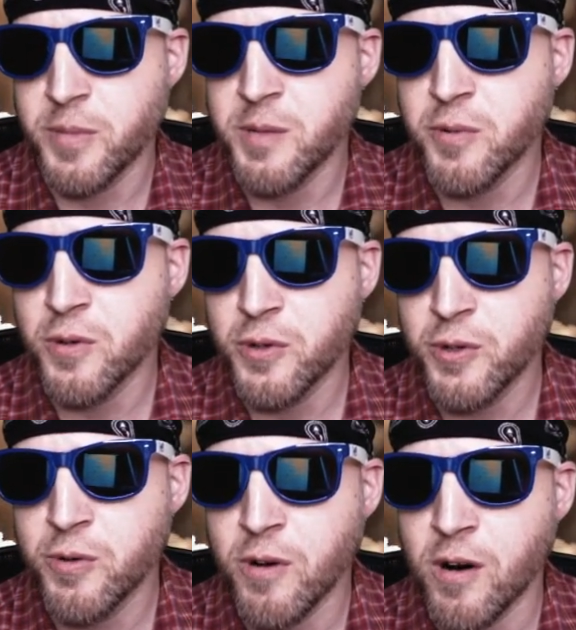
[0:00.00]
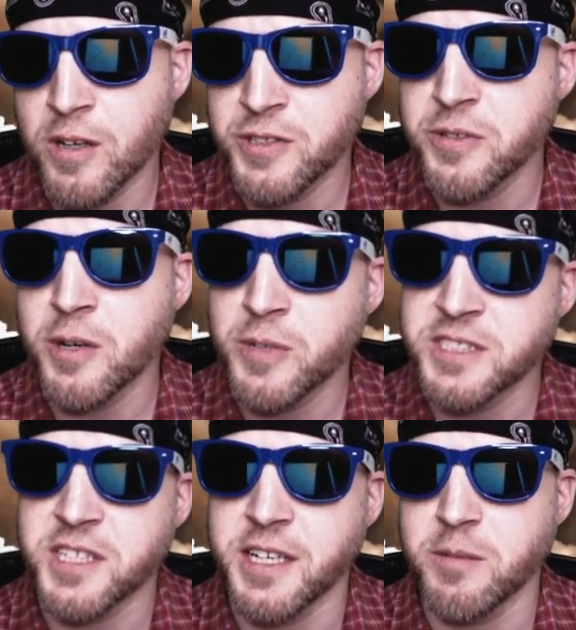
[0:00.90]
people who are doing a
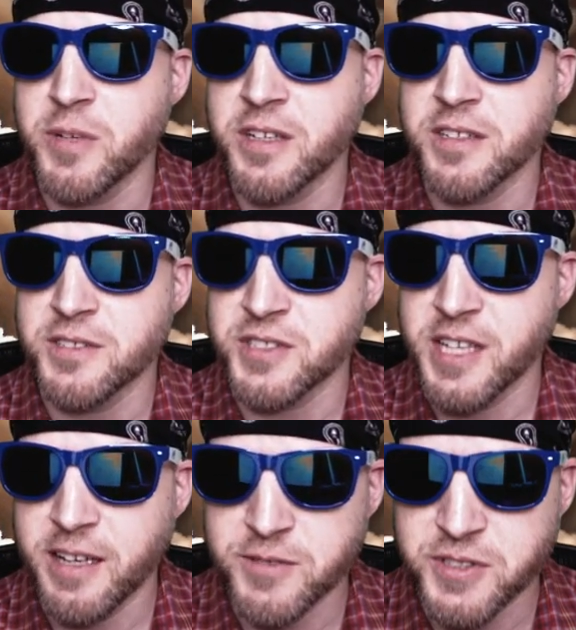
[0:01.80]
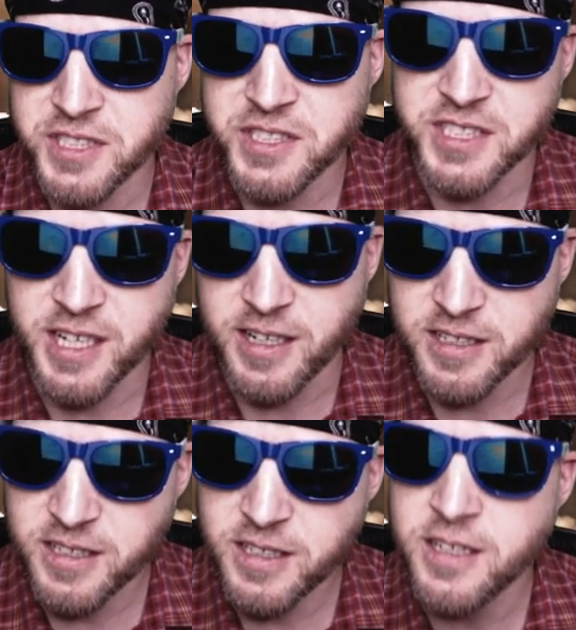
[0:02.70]
retake because they have their
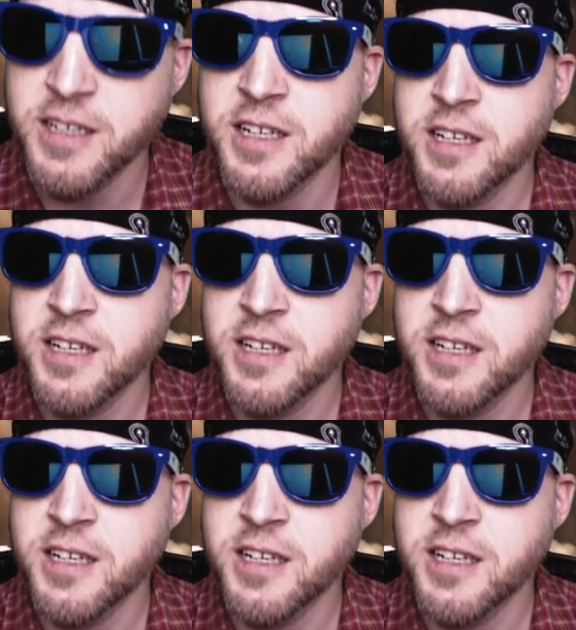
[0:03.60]
CCIE